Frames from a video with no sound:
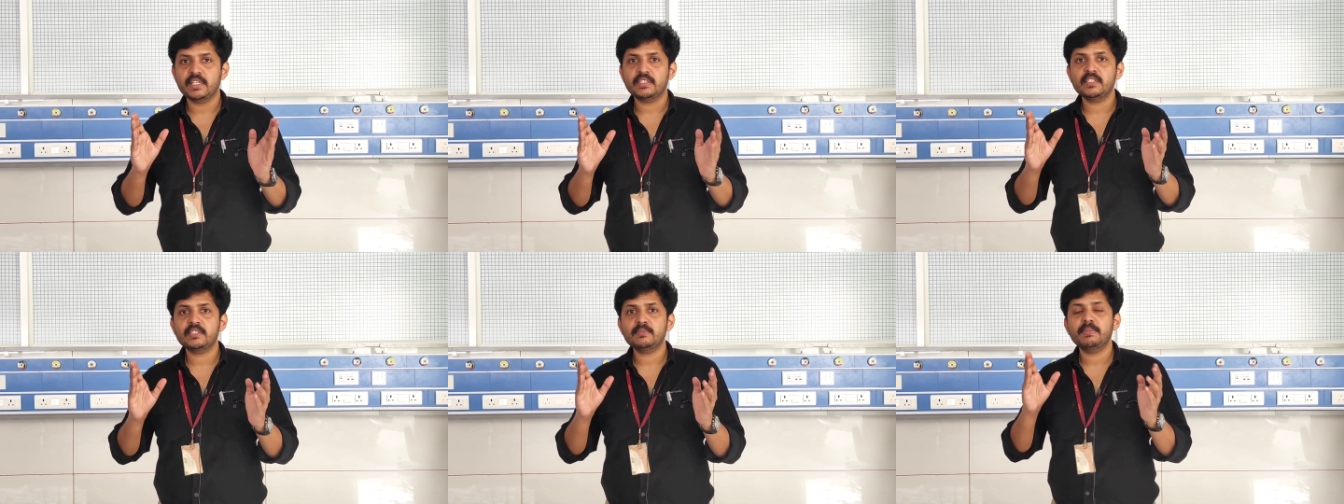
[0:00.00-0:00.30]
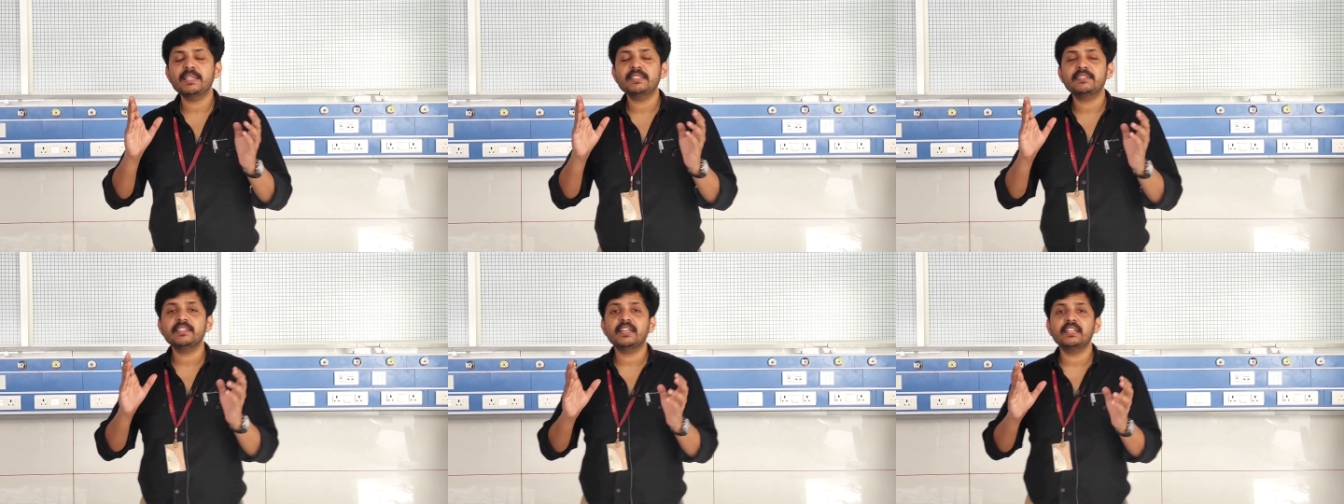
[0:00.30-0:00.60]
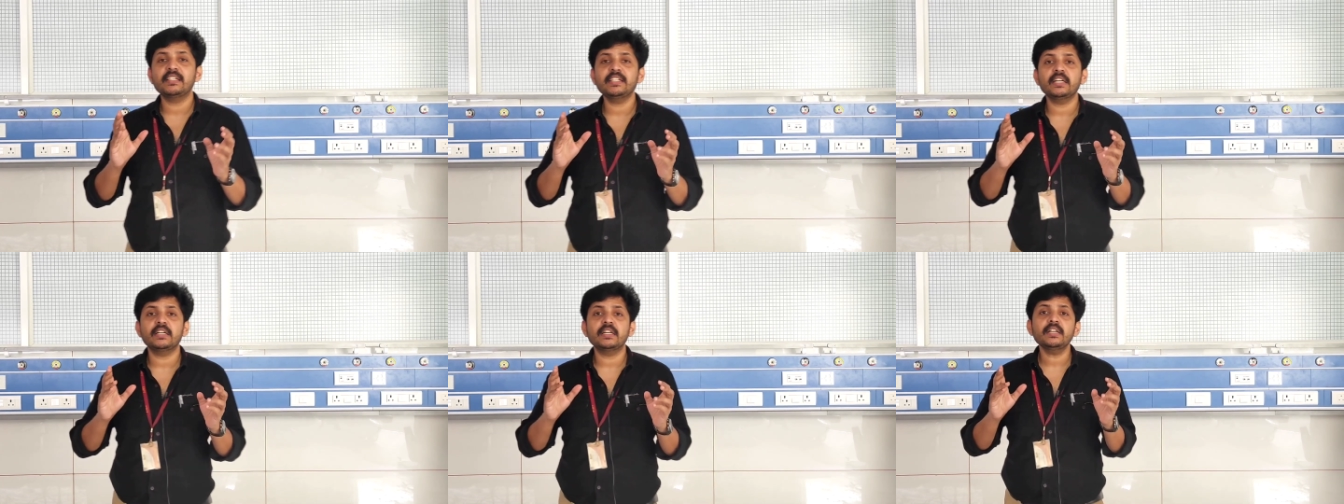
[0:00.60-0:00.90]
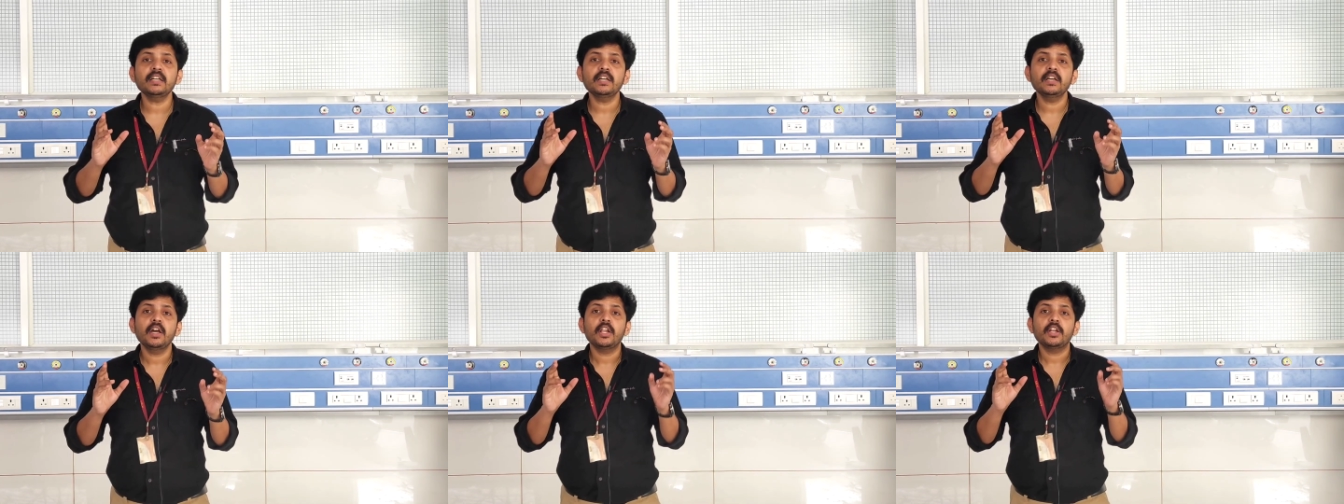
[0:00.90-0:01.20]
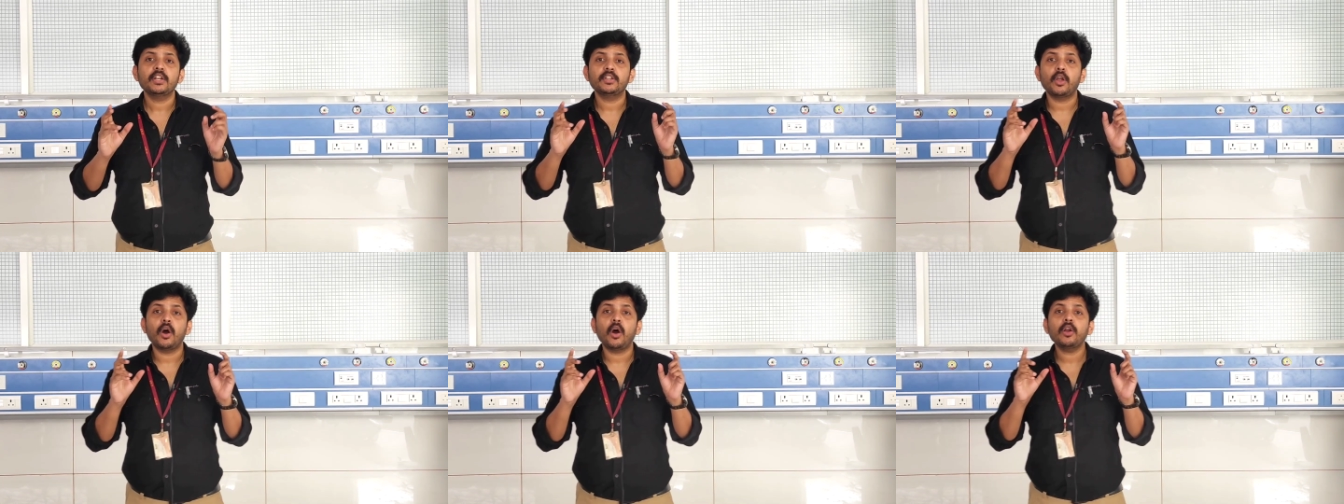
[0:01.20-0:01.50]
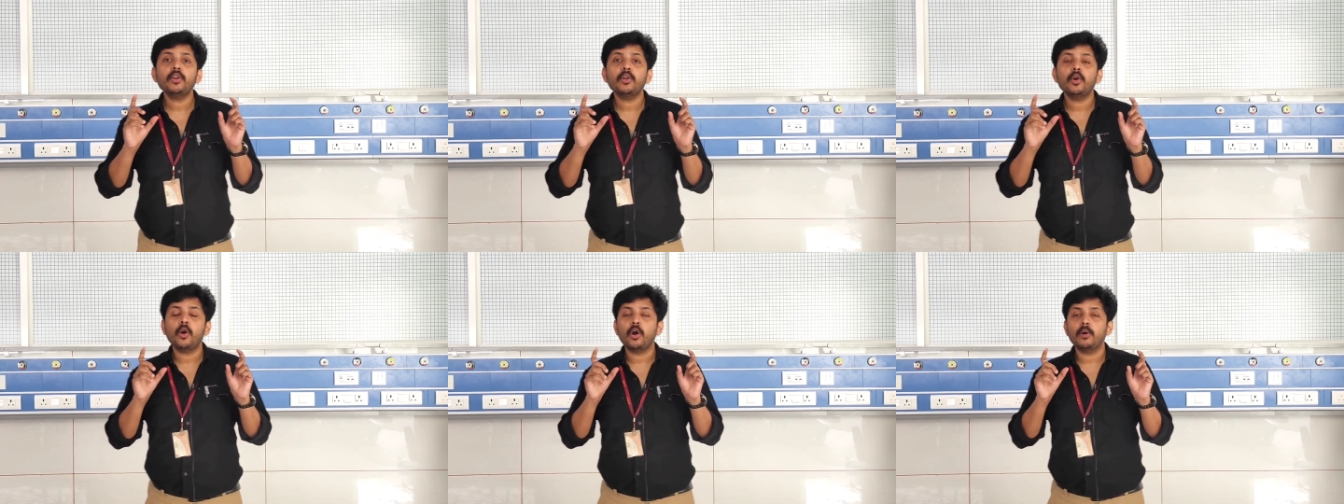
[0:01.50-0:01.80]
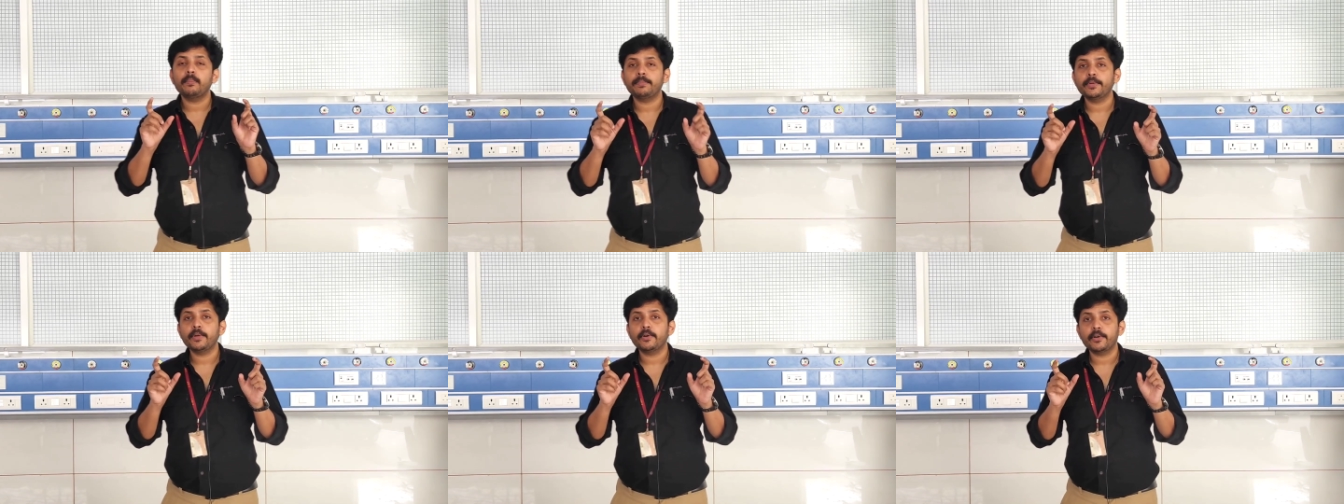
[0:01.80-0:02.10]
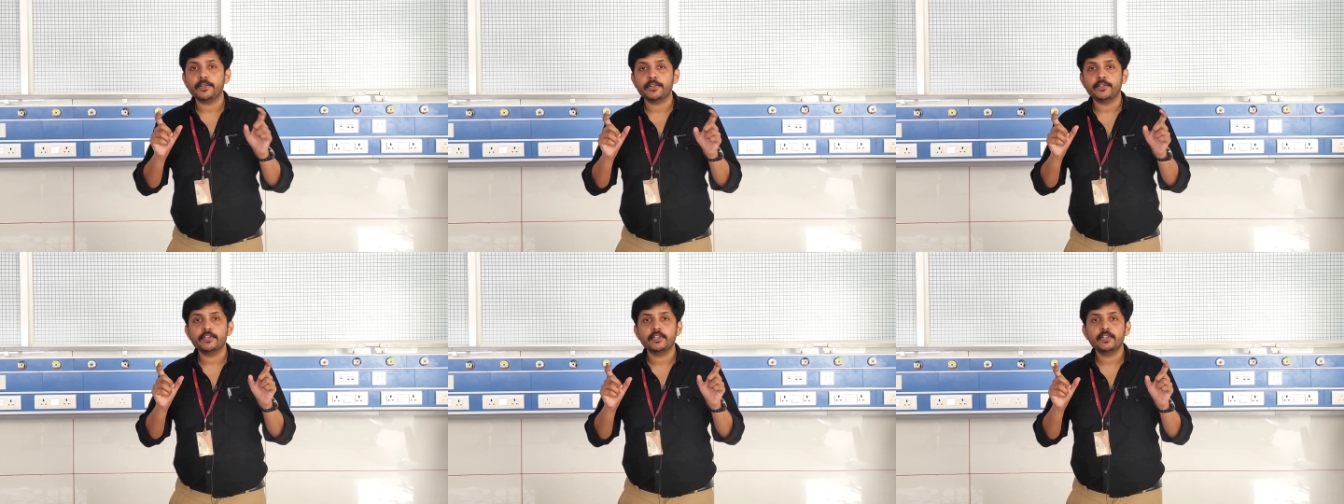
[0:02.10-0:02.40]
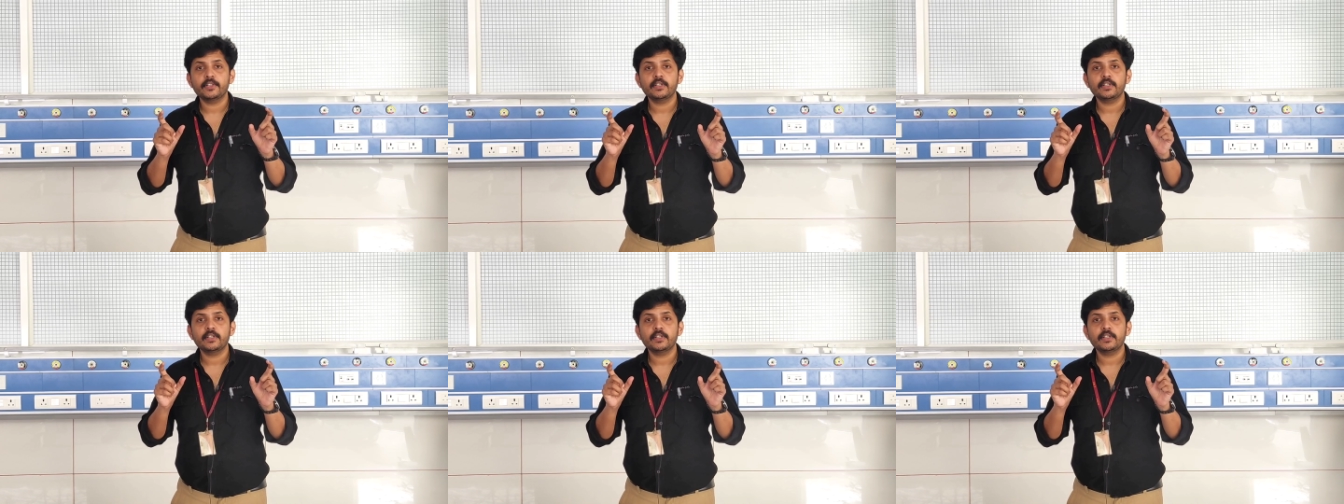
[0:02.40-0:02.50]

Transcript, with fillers: It is basically a non-opioid,